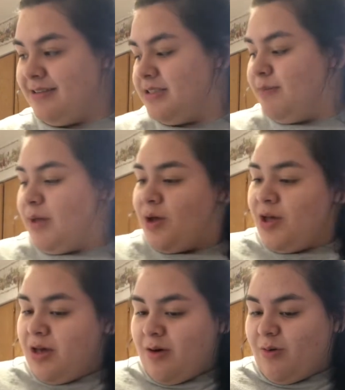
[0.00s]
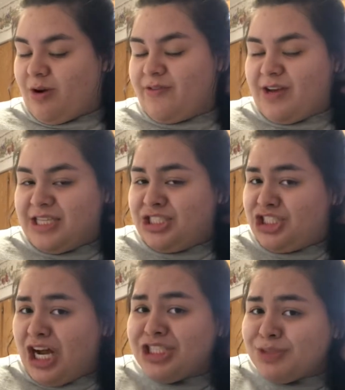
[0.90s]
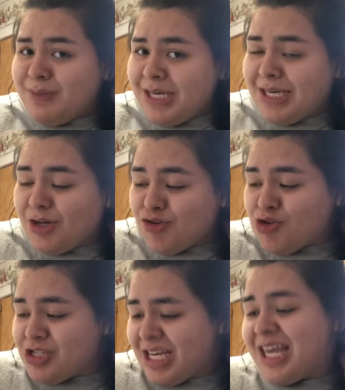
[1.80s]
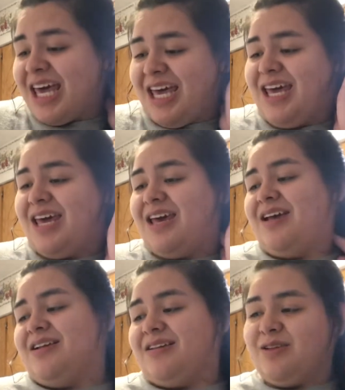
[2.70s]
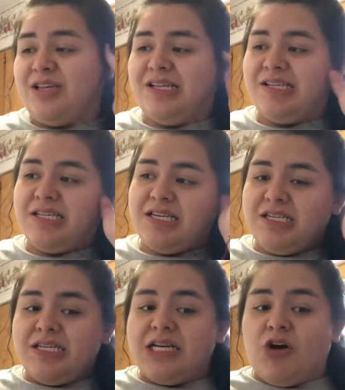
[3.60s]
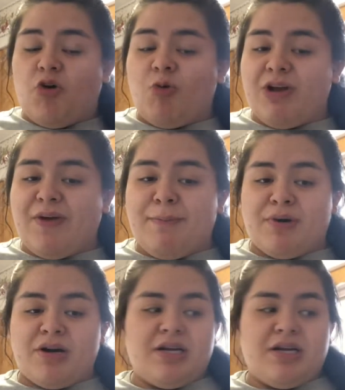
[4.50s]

So I'm like, what if you guys judge me or no sé qué? Or what if I burn